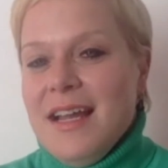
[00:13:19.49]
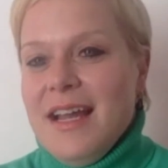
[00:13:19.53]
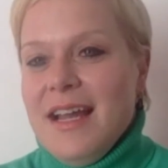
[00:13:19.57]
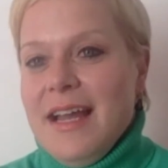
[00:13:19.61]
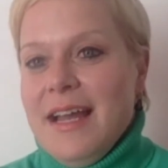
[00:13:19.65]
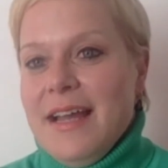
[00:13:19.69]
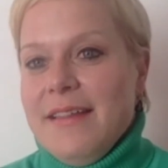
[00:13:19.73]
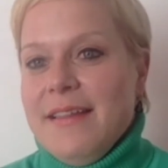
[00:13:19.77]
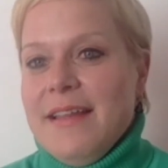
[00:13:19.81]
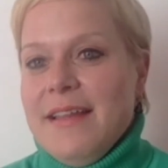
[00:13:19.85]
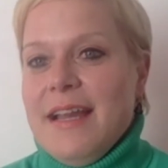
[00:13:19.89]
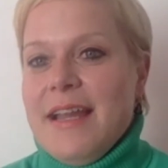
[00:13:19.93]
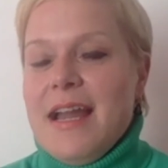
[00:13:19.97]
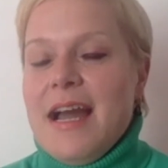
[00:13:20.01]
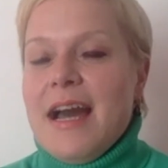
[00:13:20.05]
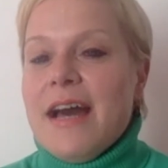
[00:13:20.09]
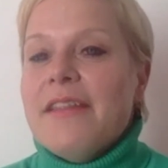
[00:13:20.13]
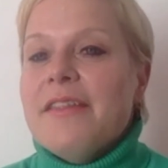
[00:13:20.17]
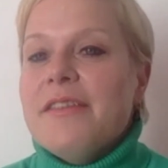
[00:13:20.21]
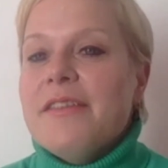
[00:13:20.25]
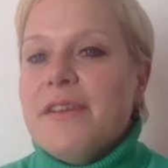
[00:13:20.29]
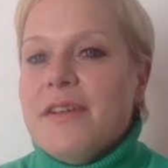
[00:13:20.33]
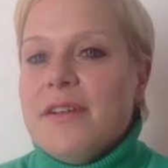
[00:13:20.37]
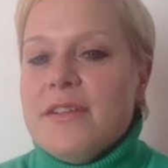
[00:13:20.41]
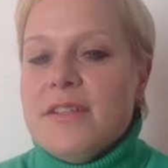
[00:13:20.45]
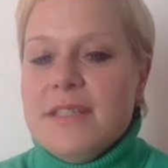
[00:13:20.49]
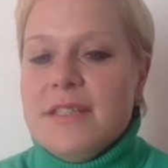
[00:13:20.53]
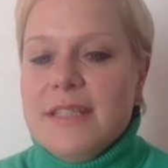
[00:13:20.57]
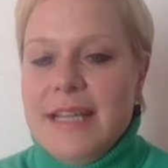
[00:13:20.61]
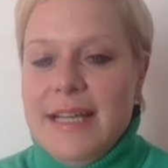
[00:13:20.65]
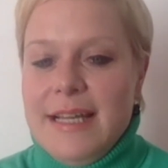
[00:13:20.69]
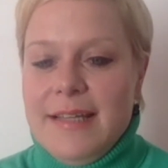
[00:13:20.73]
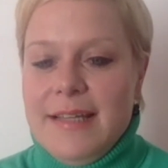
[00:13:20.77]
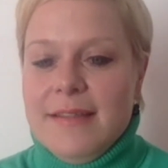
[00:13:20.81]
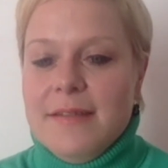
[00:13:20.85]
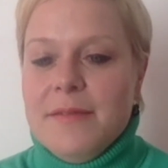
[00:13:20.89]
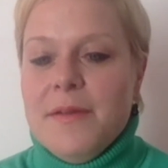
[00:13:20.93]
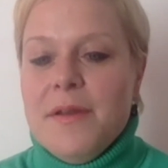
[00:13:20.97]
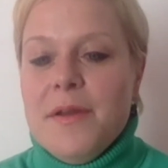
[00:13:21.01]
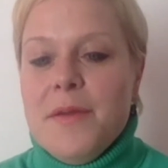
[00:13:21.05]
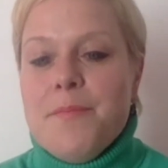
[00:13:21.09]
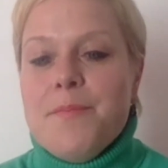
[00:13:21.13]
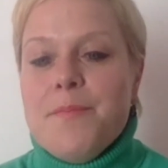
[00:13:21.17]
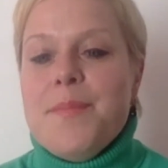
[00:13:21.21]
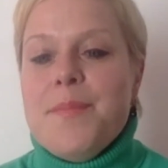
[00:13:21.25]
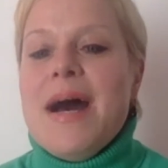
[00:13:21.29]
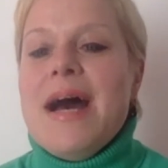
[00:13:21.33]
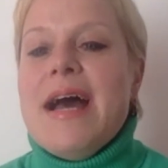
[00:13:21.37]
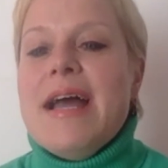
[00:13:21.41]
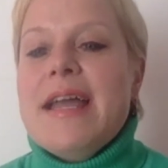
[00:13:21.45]
And I understand
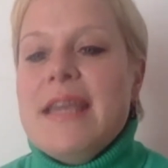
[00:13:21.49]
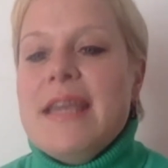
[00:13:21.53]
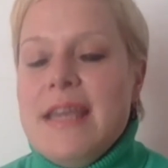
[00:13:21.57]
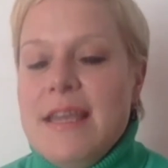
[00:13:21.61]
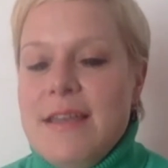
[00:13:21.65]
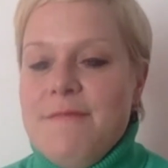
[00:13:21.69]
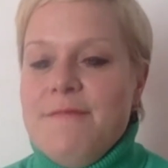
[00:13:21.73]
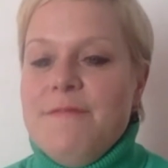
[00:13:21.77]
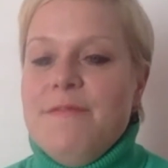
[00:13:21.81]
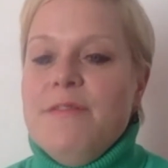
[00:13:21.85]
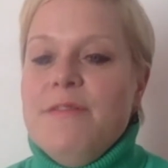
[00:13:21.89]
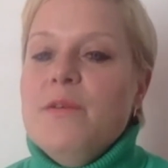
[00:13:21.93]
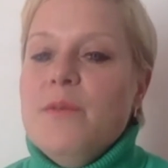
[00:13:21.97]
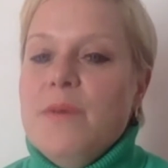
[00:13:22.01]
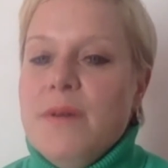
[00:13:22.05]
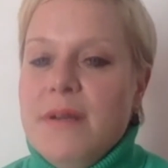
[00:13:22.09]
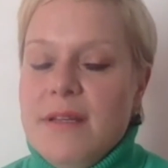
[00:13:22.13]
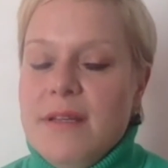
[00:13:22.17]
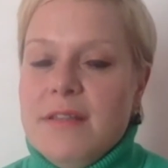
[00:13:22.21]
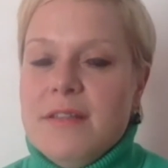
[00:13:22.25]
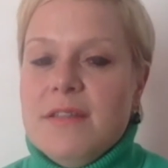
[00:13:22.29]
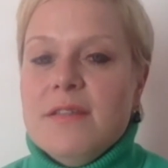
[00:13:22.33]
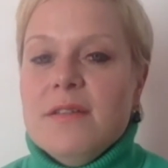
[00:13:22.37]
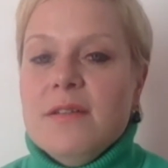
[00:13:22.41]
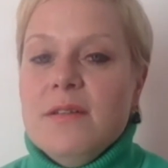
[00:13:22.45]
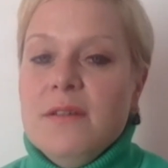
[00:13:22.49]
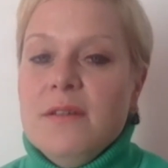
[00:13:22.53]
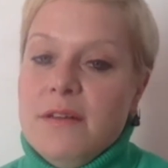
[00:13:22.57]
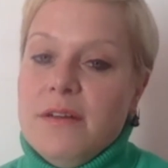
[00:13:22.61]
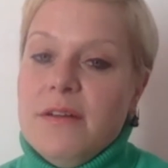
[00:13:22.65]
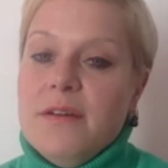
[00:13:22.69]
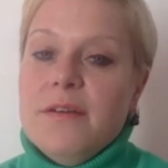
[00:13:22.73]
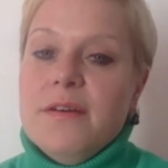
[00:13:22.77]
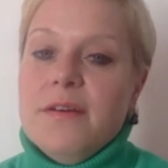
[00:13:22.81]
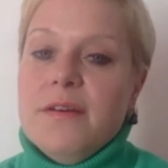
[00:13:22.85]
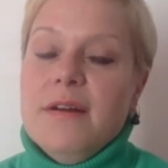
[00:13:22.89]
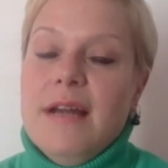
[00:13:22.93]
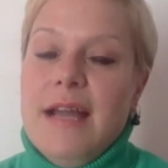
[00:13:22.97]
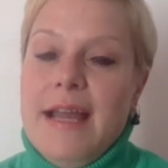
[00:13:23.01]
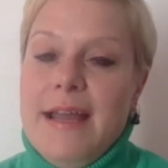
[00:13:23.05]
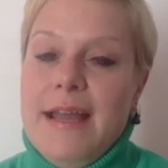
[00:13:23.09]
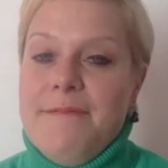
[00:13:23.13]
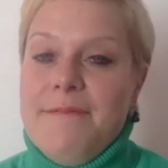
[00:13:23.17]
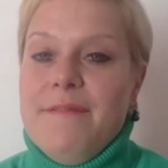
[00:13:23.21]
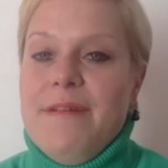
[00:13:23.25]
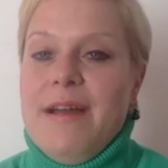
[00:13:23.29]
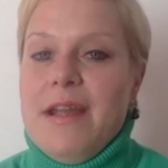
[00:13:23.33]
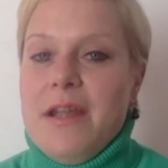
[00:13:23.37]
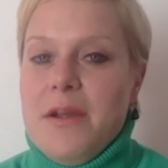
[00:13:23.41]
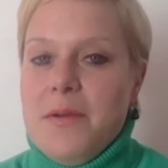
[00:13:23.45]
my influence on our
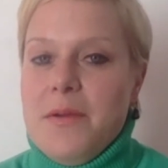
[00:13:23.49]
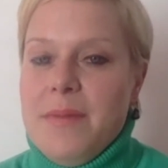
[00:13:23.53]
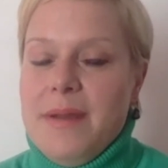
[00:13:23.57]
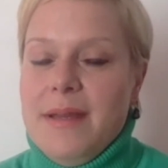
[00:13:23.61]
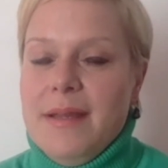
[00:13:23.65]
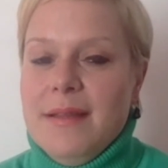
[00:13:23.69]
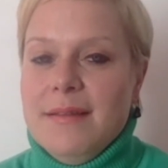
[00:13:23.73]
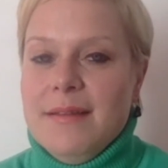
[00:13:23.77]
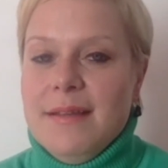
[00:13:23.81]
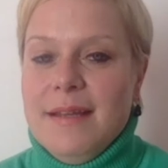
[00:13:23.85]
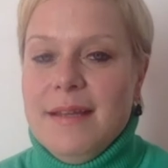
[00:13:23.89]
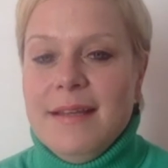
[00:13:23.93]
environment.